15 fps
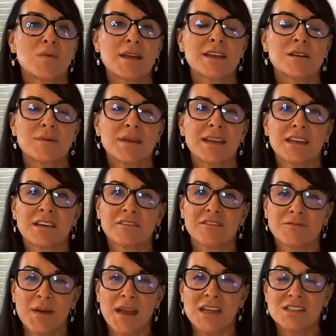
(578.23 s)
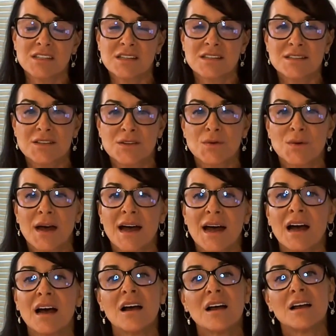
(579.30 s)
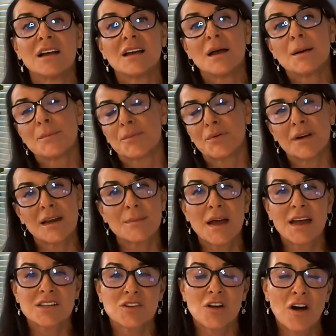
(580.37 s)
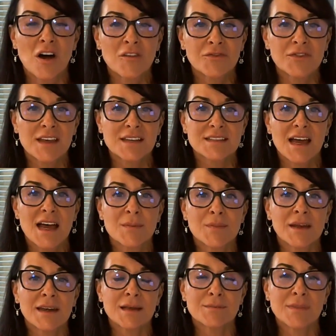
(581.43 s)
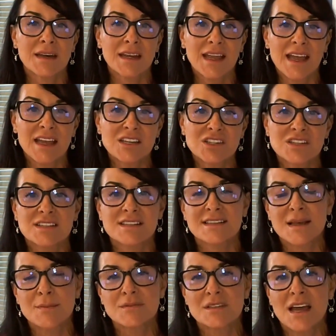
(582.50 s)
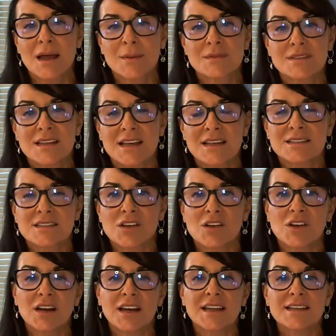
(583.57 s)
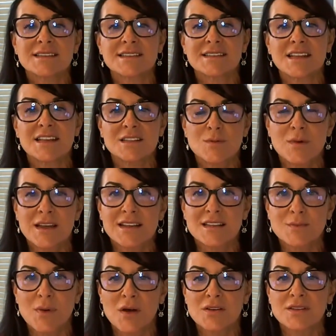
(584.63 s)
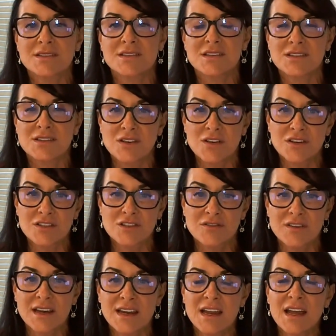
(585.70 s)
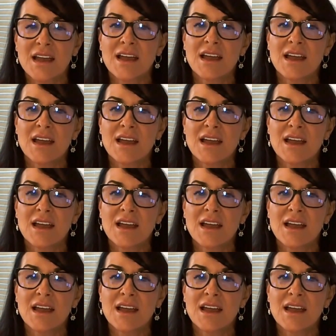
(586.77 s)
week we hear of patients who are pretty much off their diabetic medication, sometimes as early as 6 weeks post-surgery.